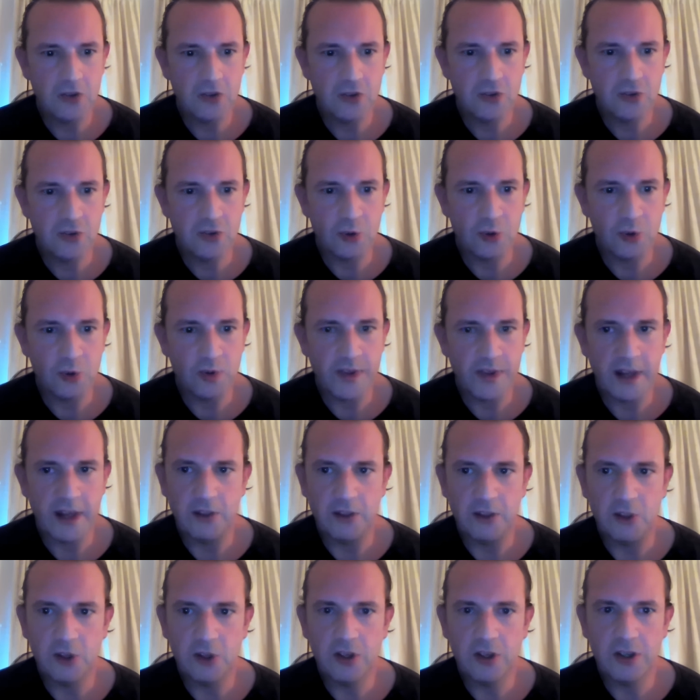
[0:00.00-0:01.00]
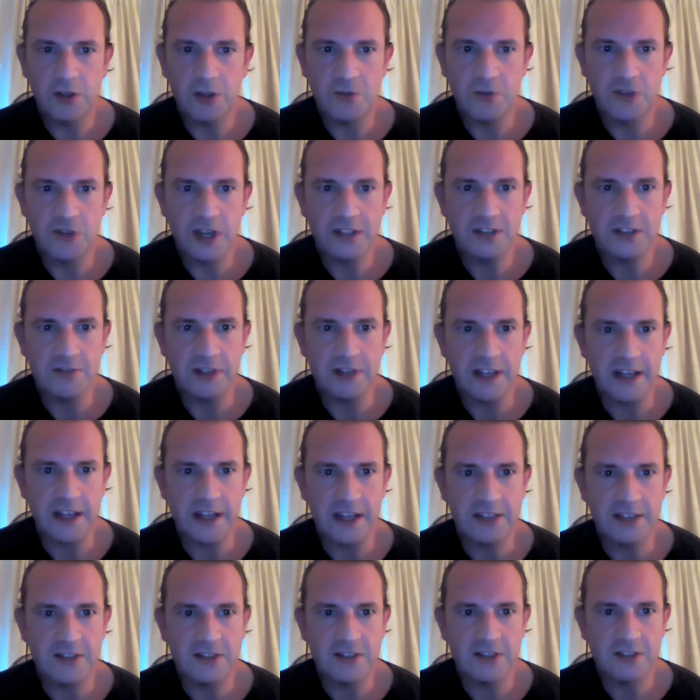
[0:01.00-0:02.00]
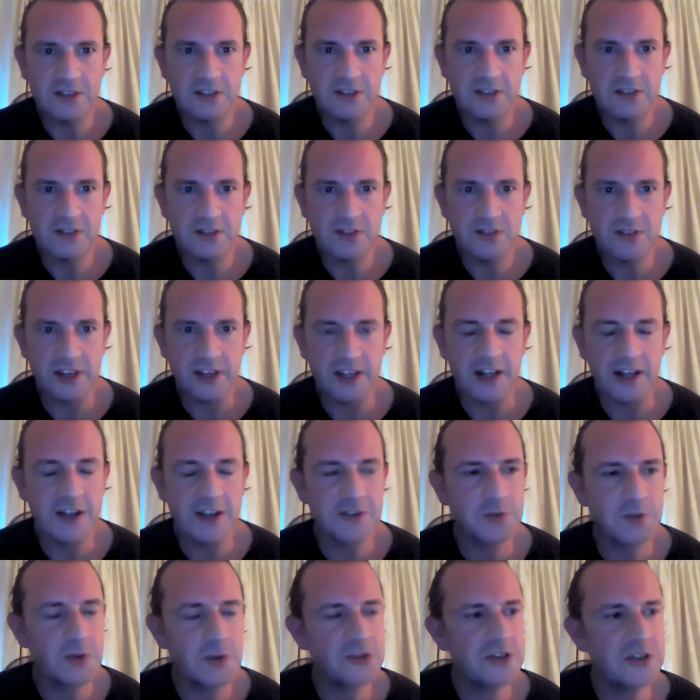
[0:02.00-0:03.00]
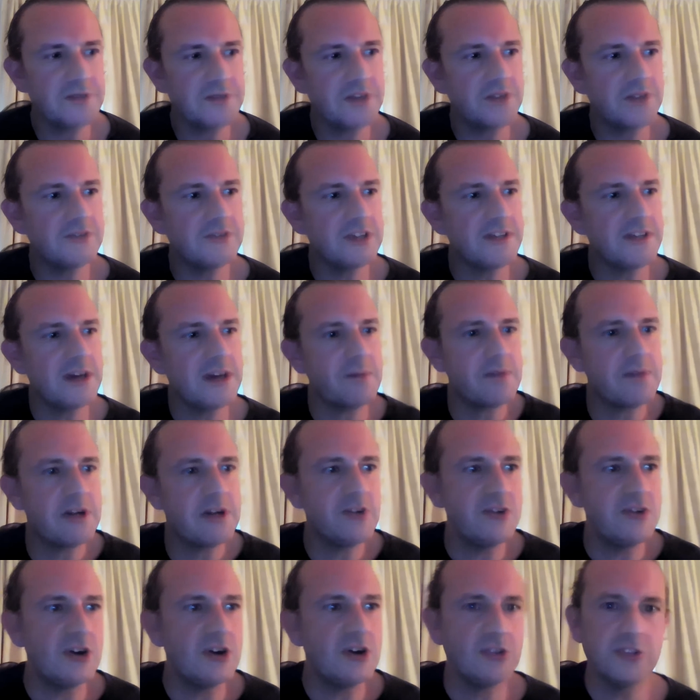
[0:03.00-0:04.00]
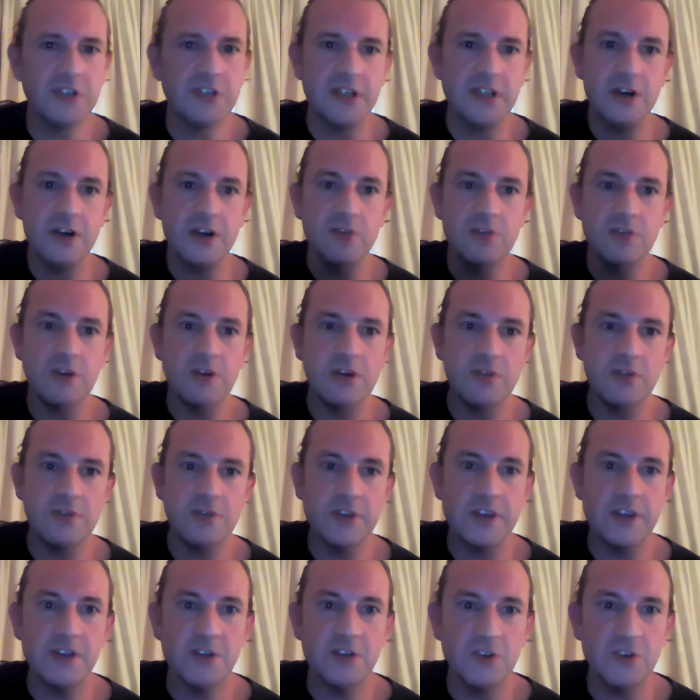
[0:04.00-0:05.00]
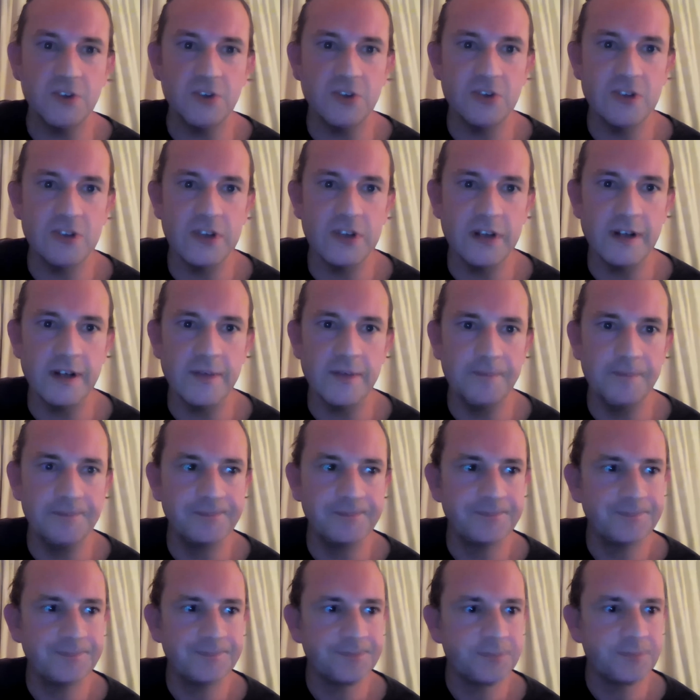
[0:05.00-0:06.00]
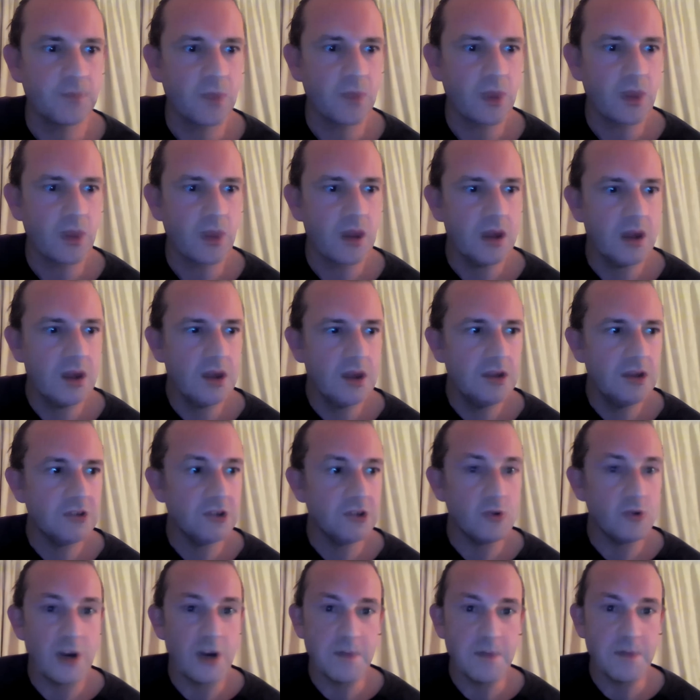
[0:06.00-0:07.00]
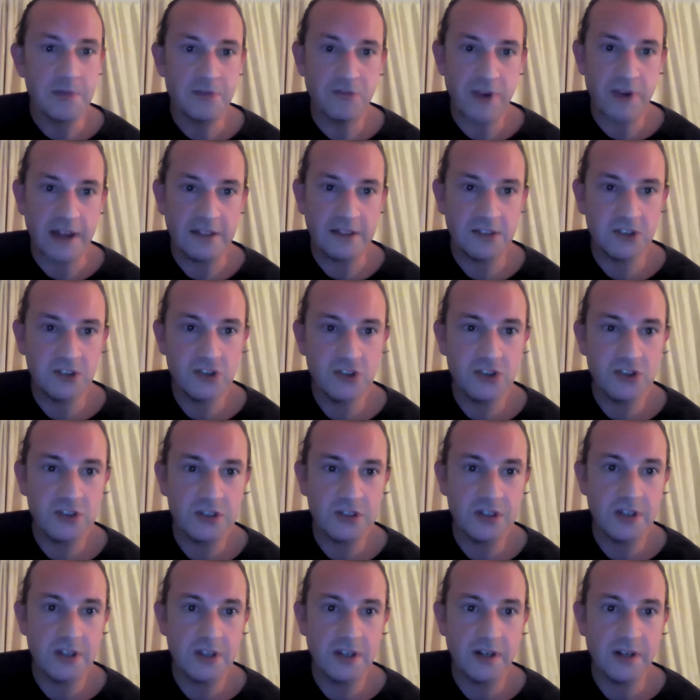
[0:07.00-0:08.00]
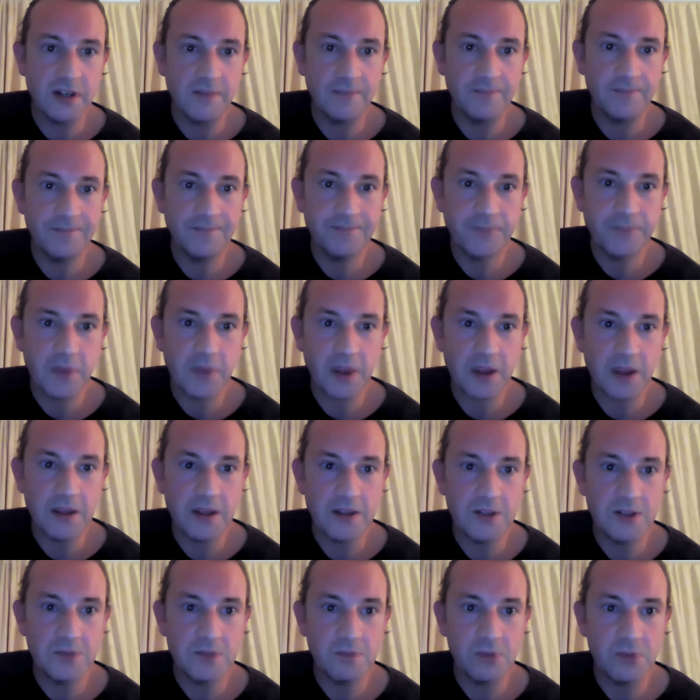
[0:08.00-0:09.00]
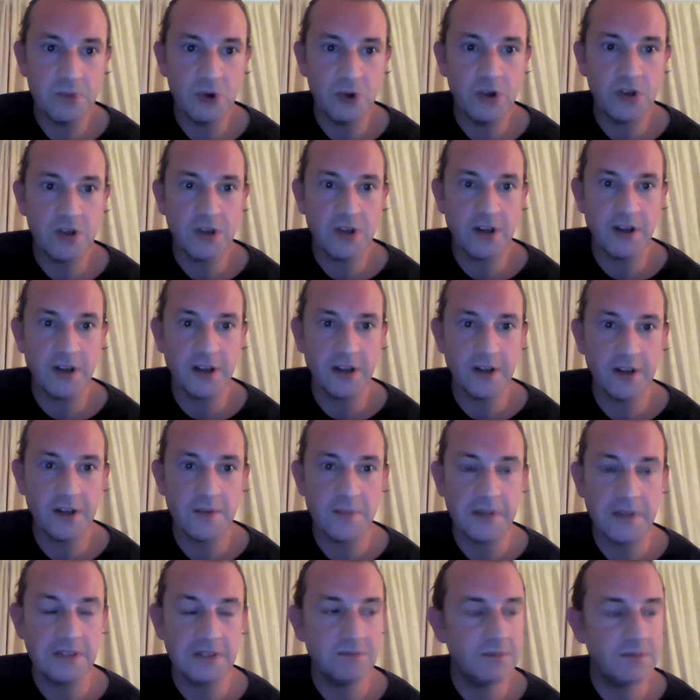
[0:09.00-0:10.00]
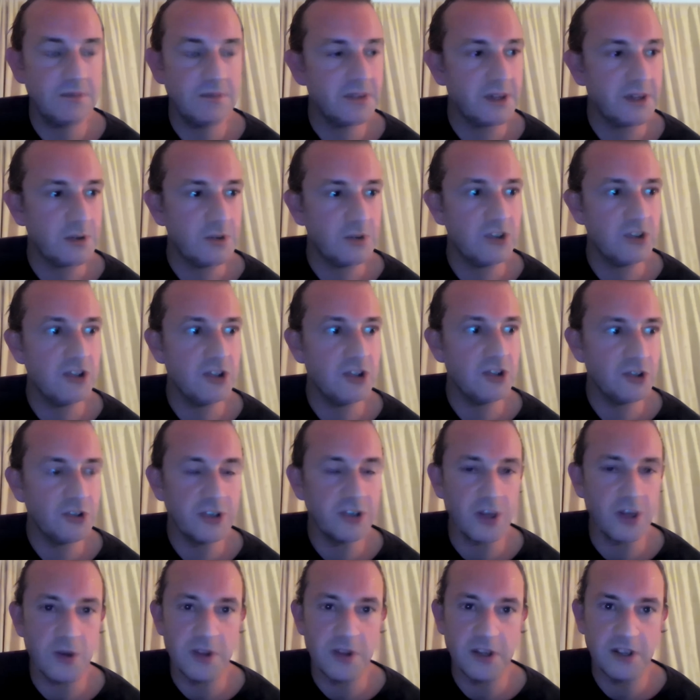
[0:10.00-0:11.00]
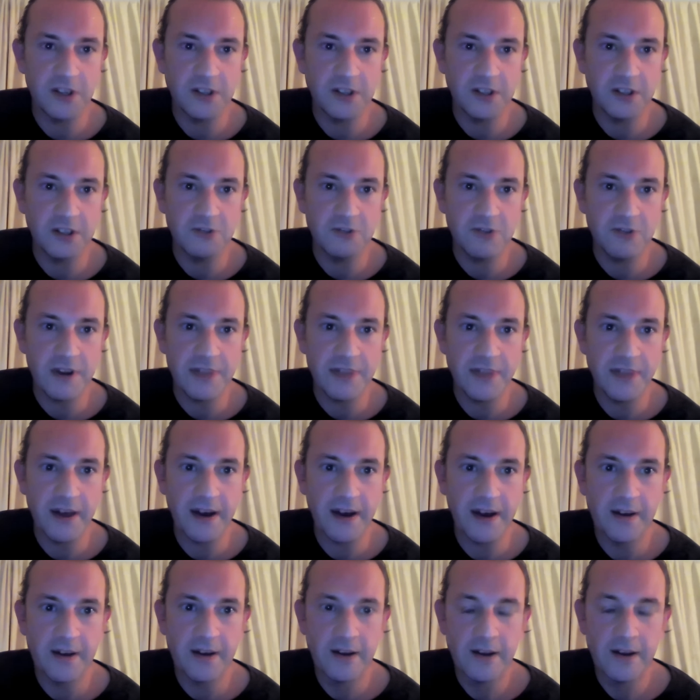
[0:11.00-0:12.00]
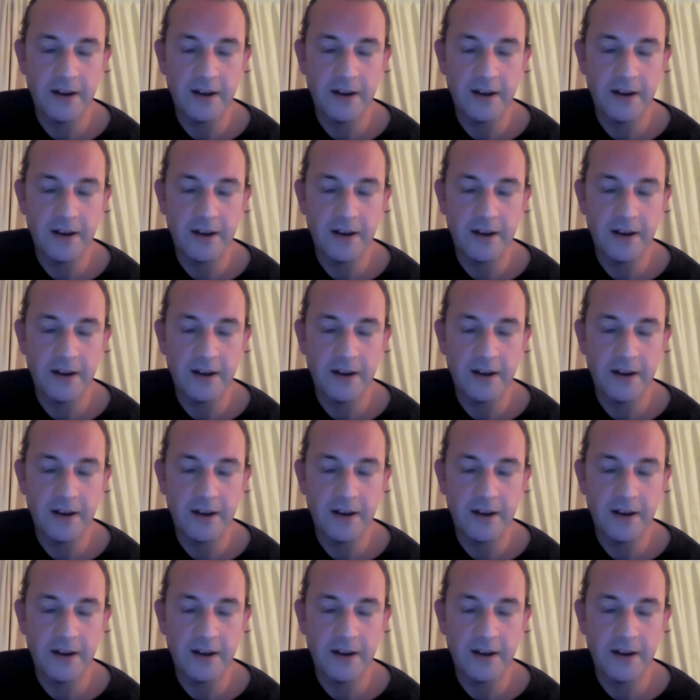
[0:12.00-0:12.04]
to then look objectively at thing. I suppose I've, I've done that periodically over, over the years. Um, so Raymond Franz, um, his book, I, I mean, that was years ago that I'd, I'd read that.